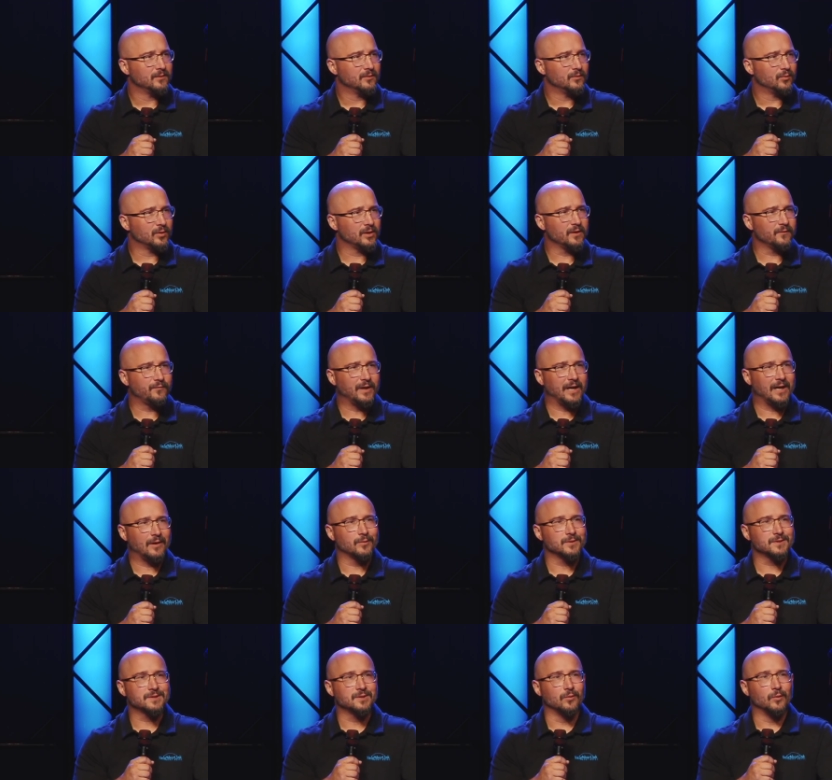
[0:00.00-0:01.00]
What if that
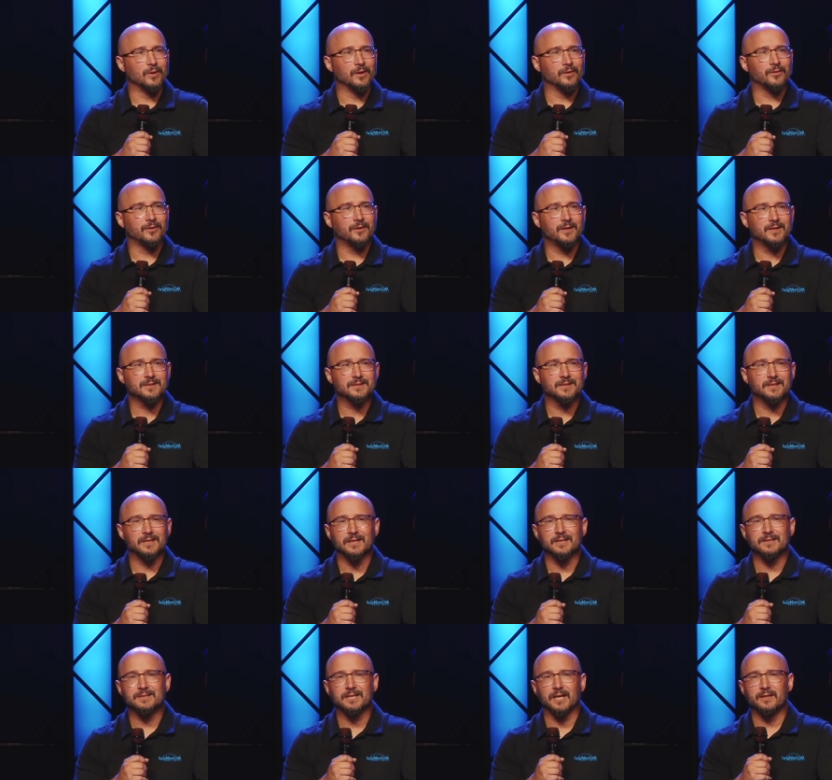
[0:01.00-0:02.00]
was the wilderness that He
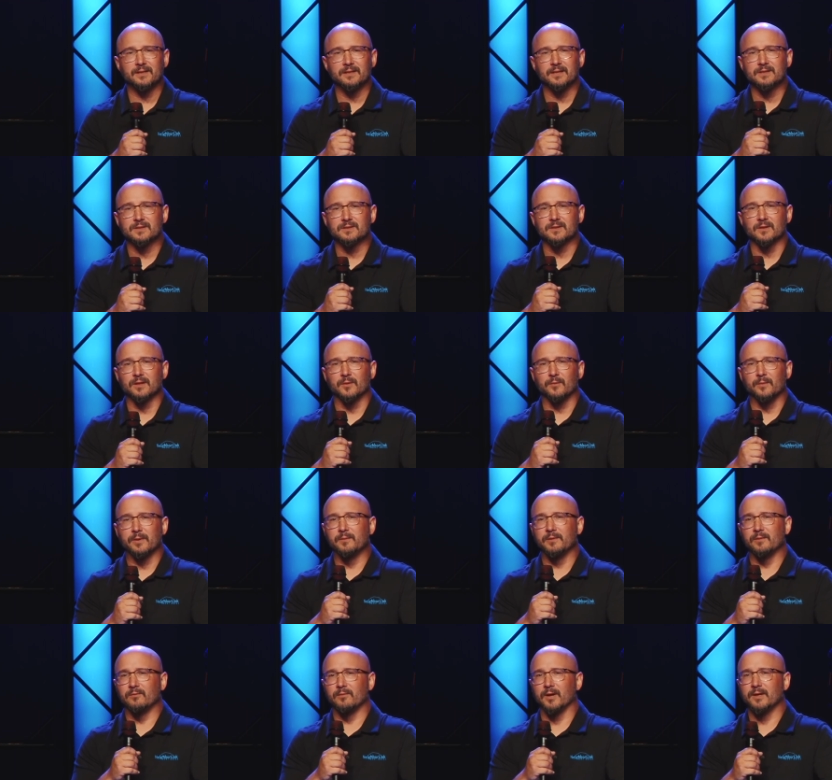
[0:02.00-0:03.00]
intended so that we
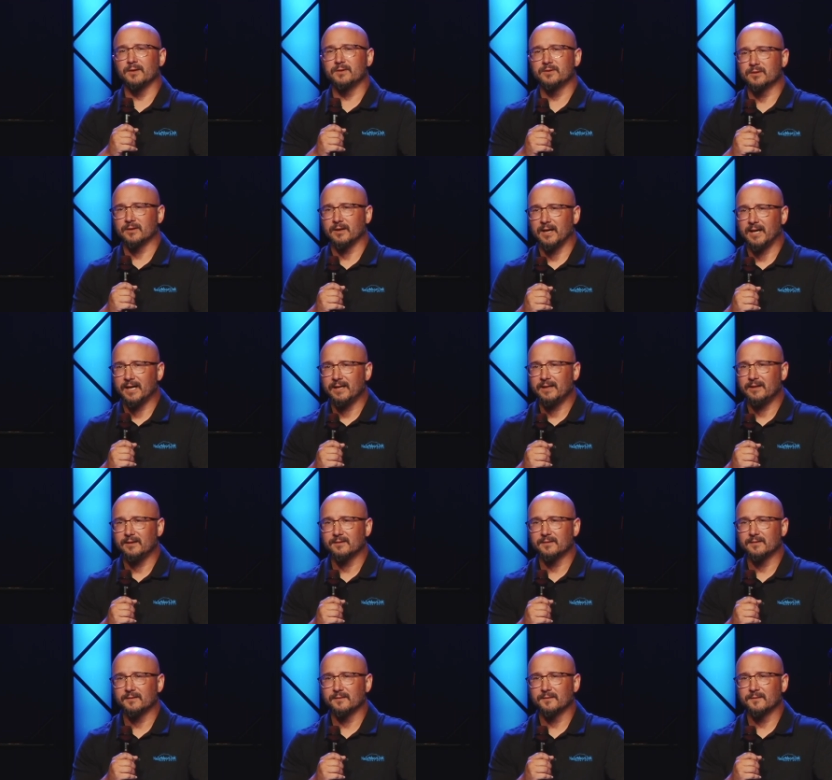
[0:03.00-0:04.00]
would run dry,
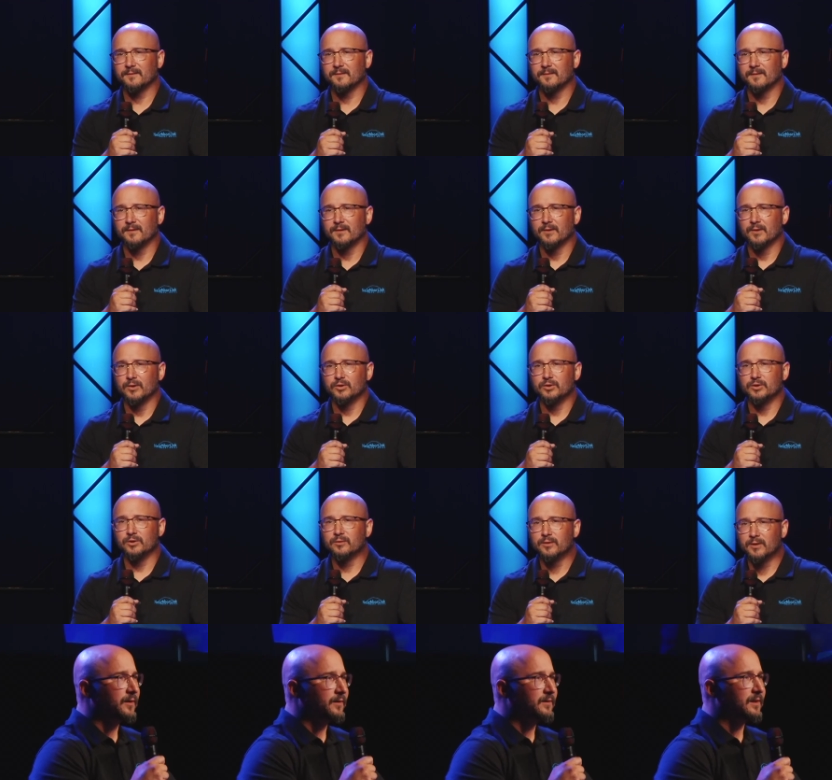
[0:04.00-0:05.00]
do
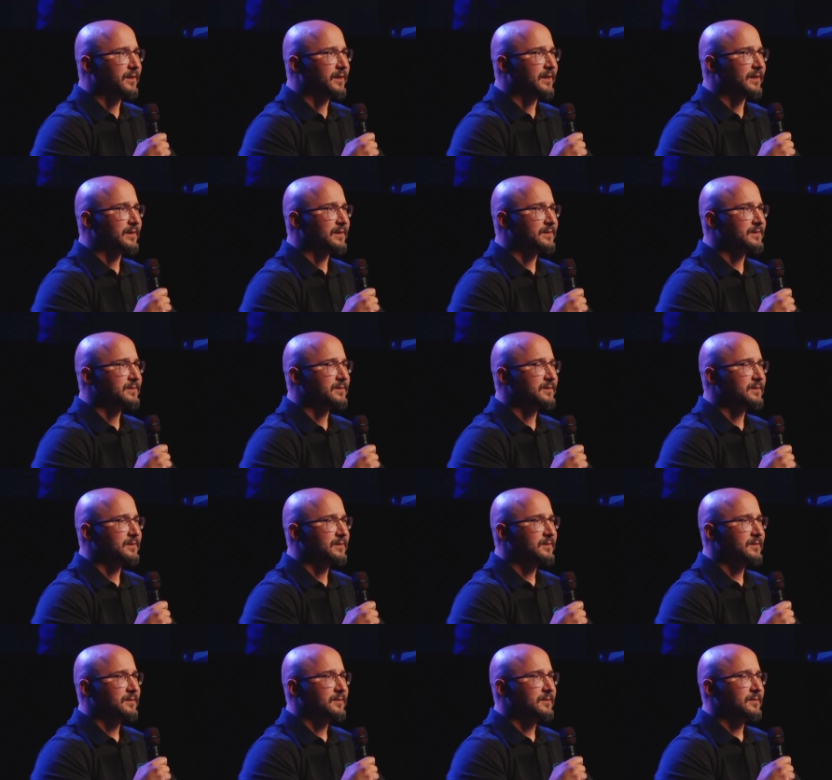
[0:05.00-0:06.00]
good things,
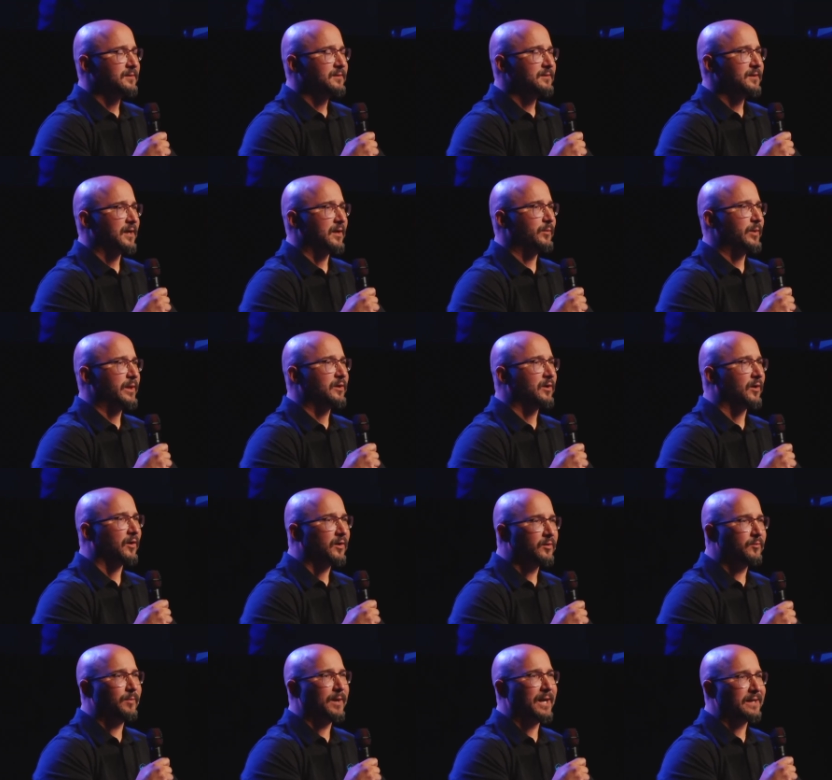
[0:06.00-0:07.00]
and be
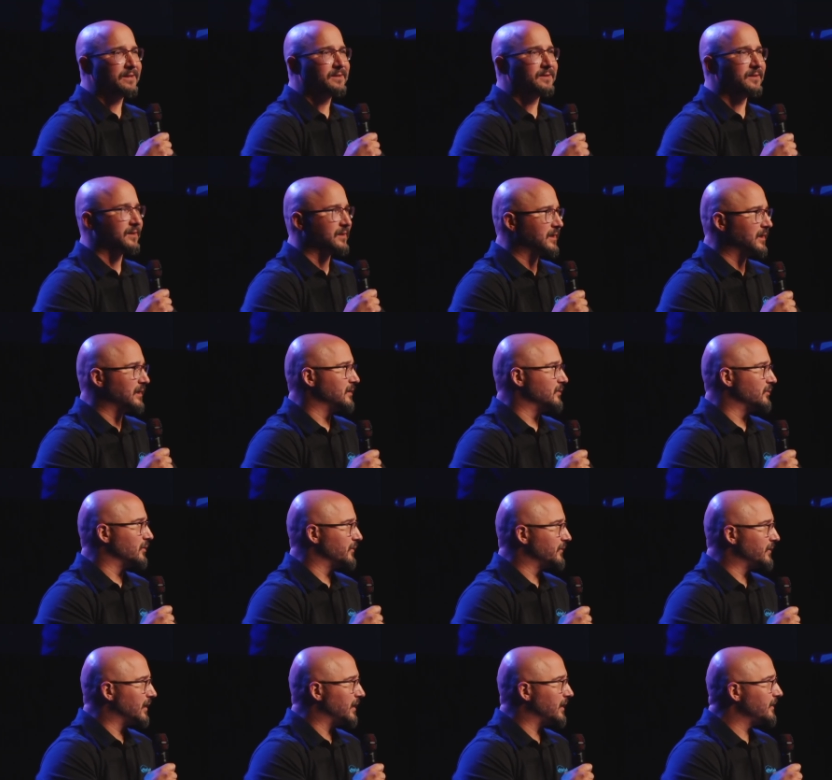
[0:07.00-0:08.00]
called back to the kingdom
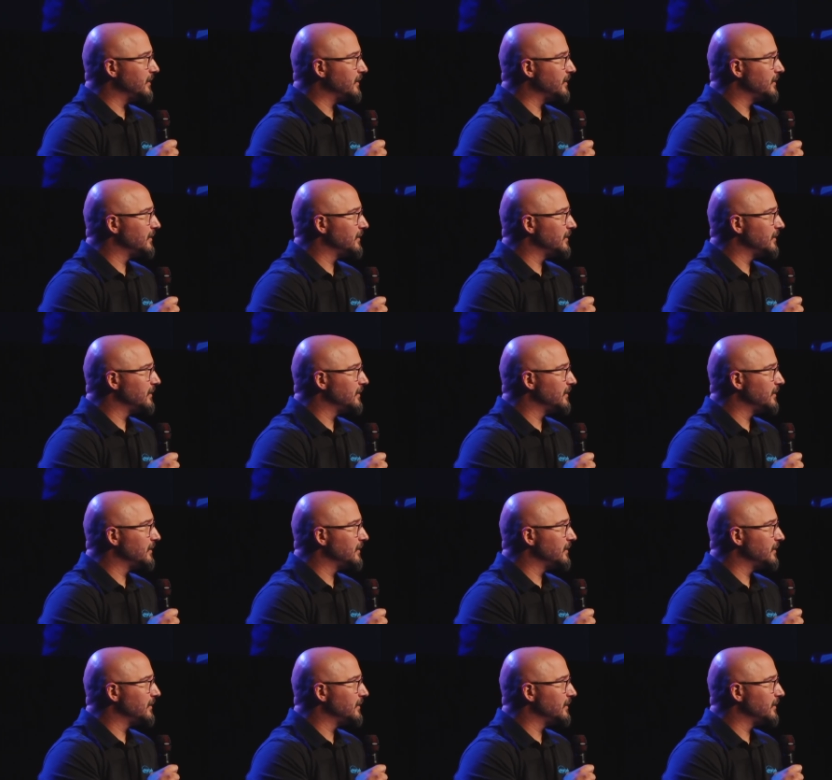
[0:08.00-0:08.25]
of God?